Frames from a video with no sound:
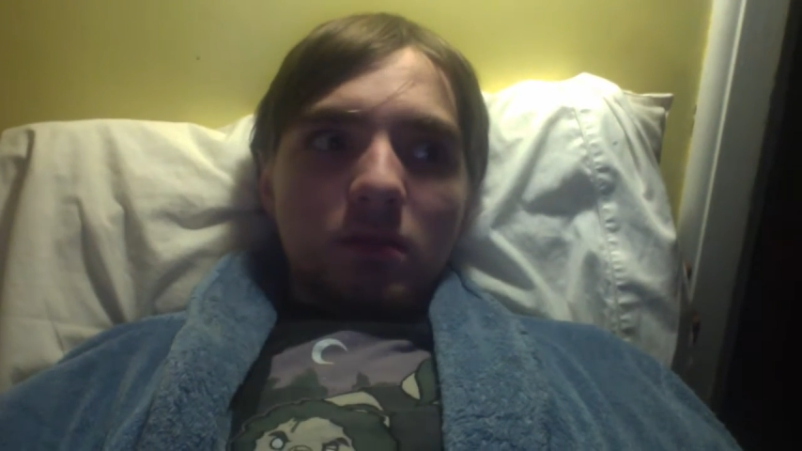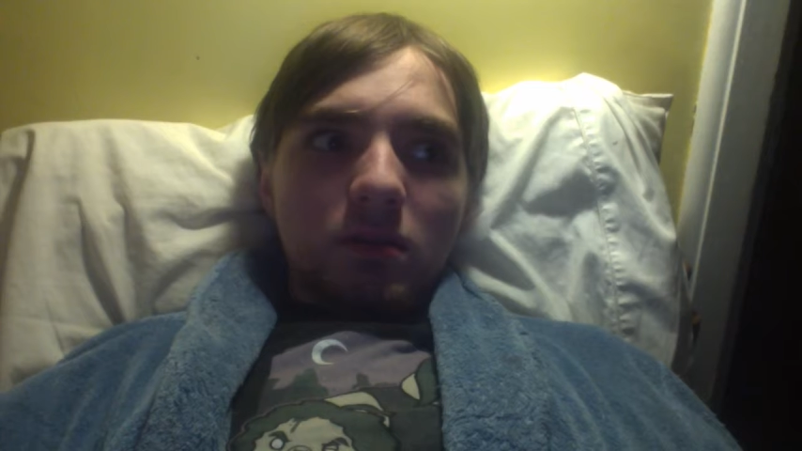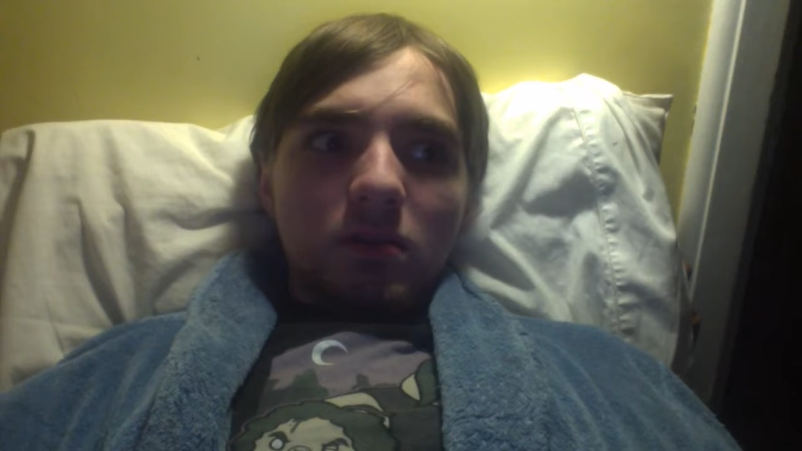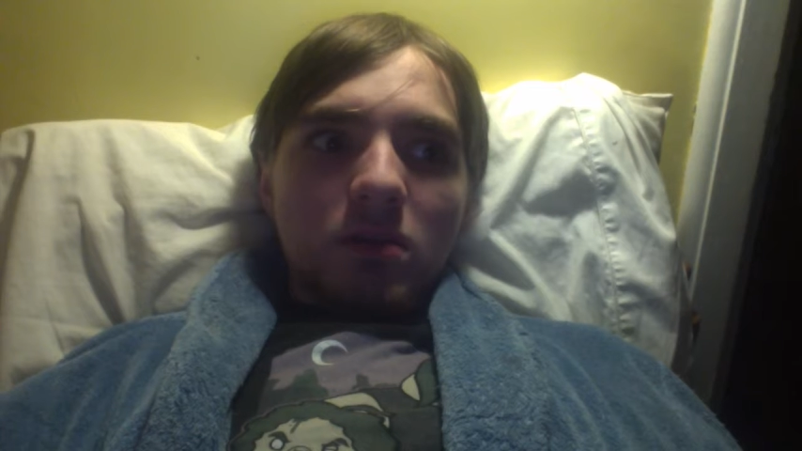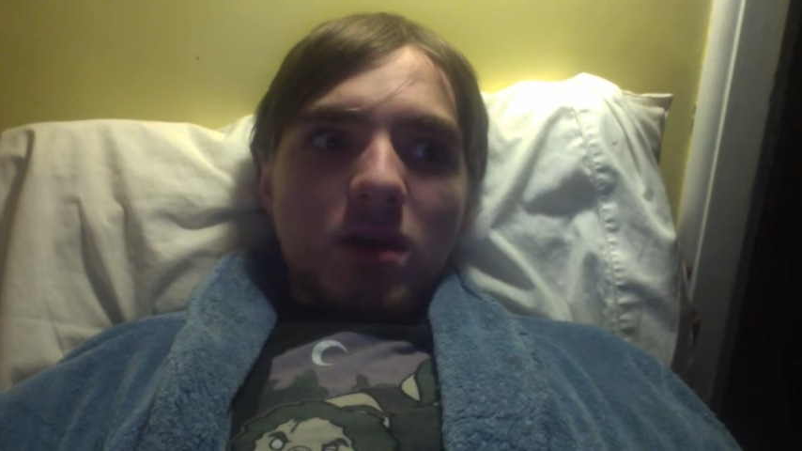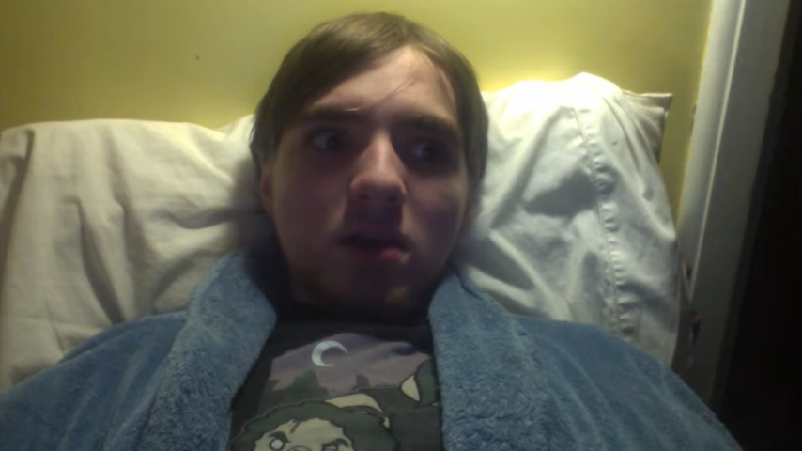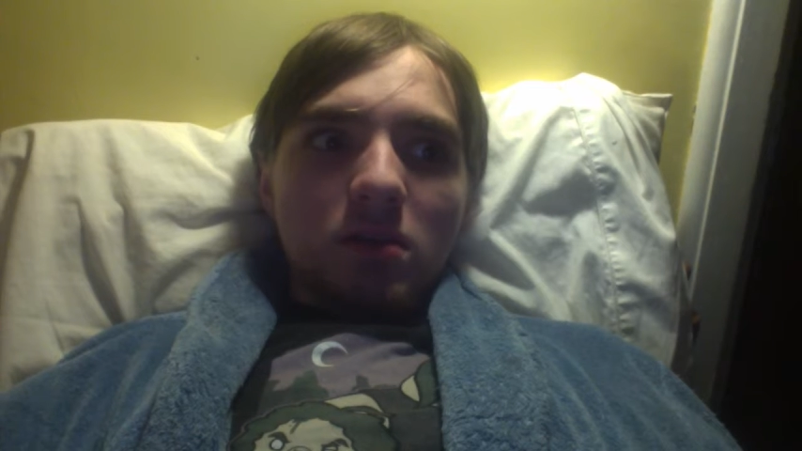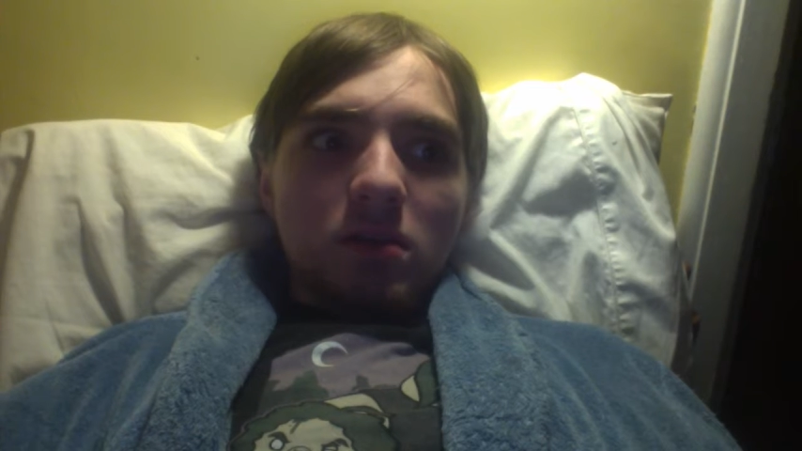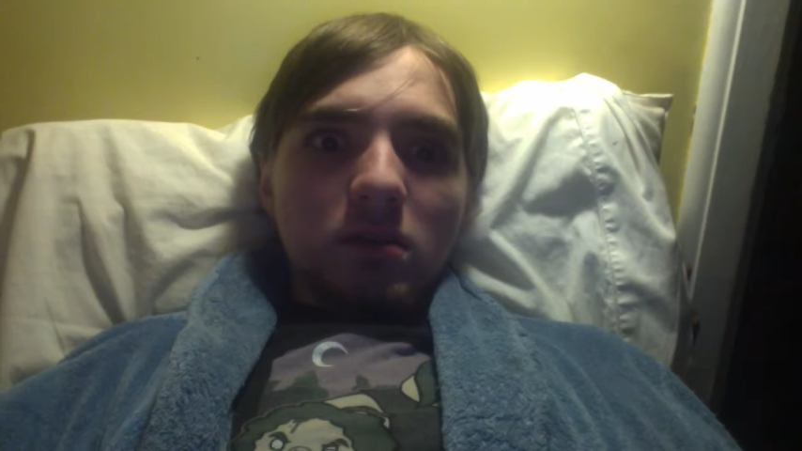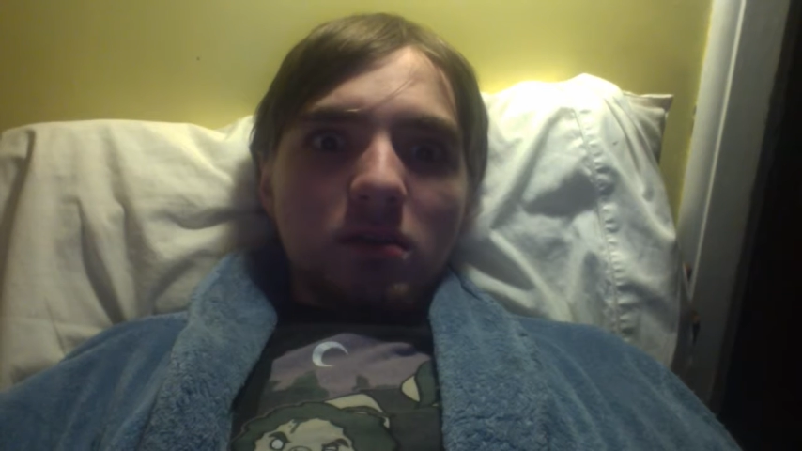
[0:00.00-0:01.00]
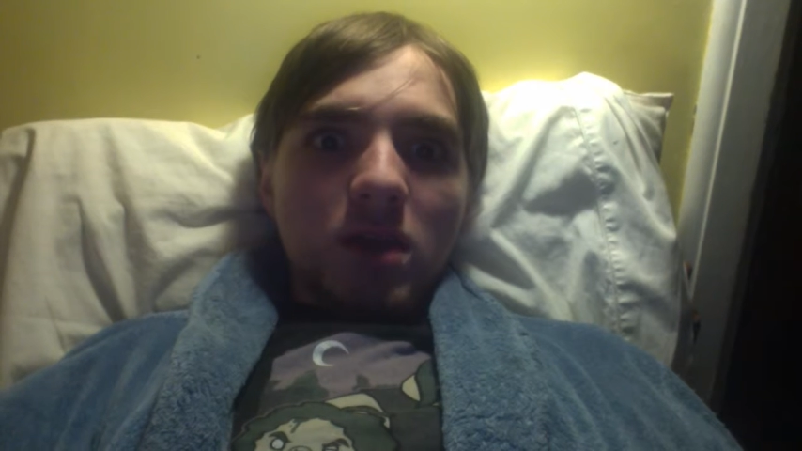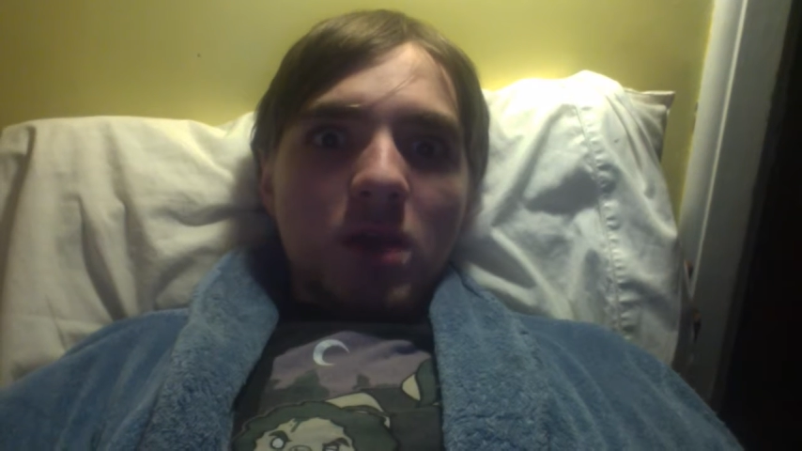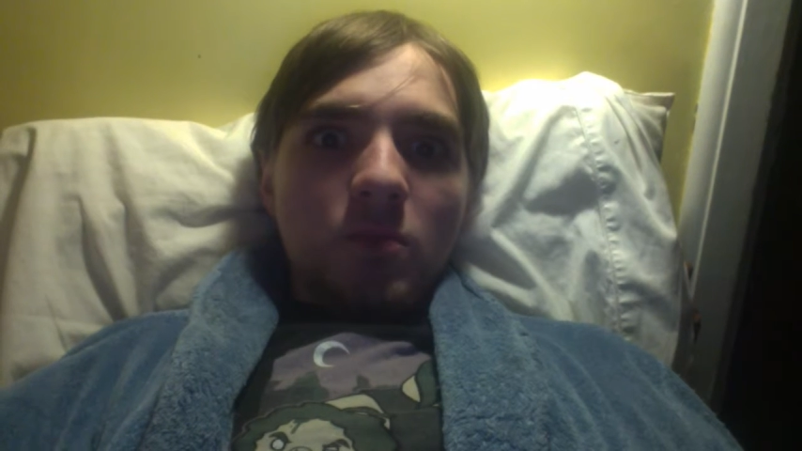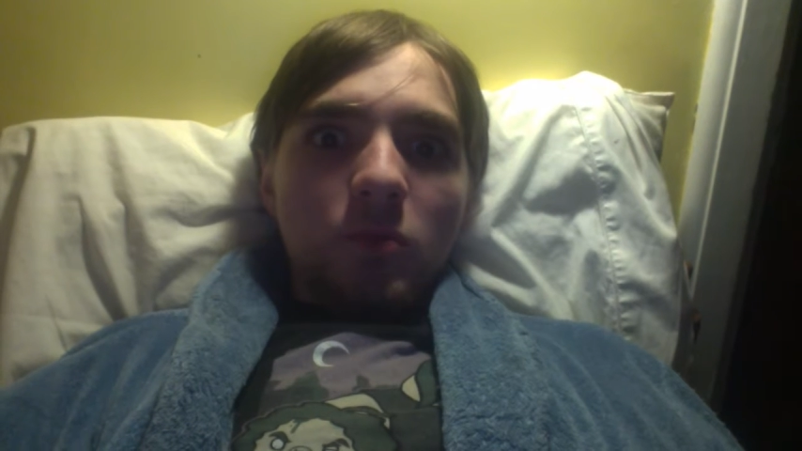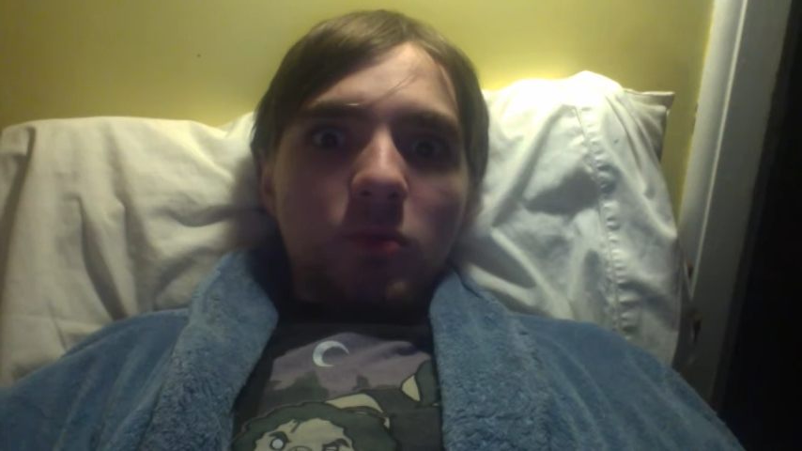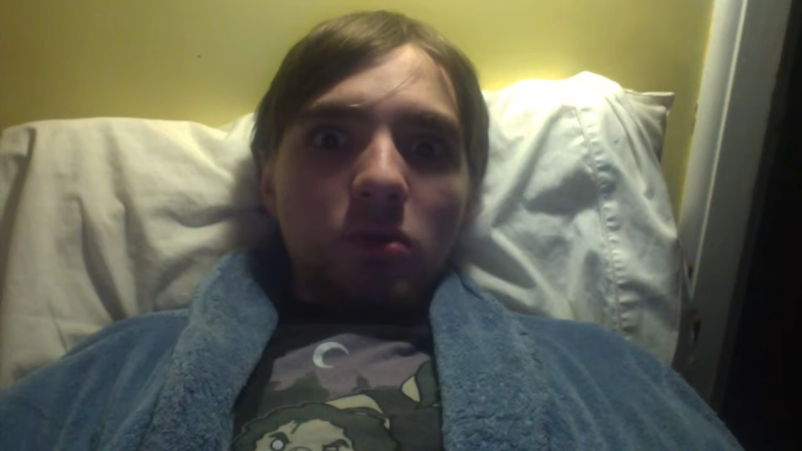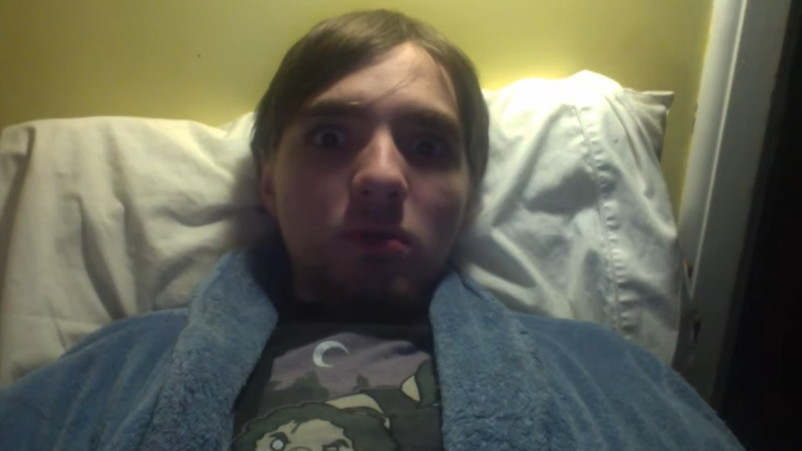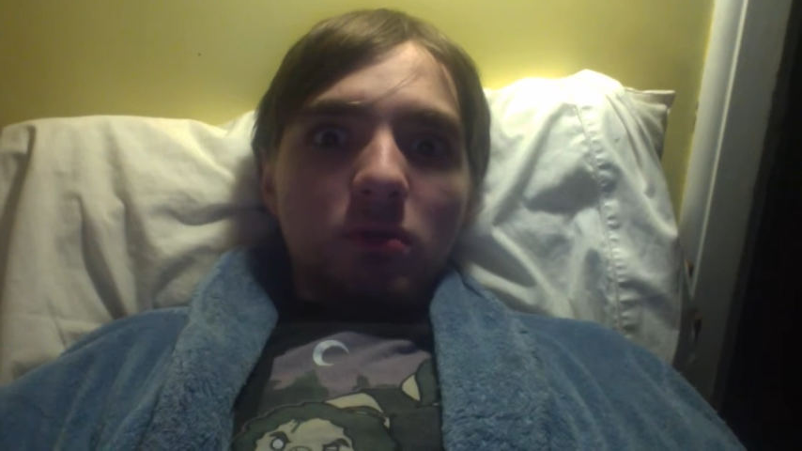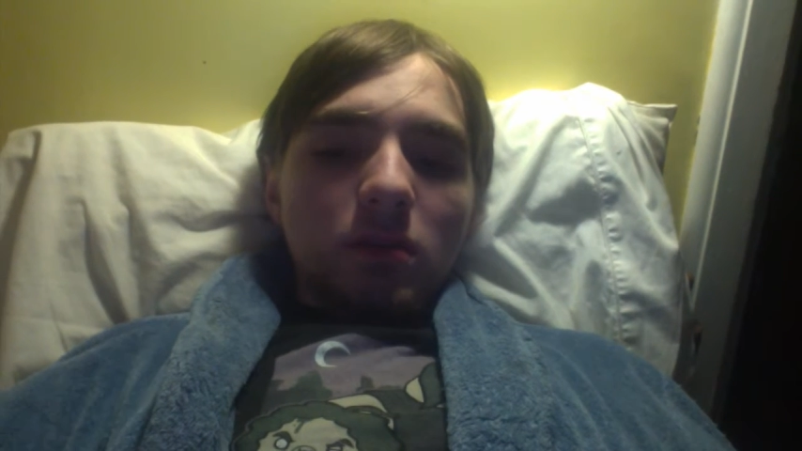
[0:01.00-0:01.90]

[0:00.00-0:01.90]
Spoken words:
They're not comparable.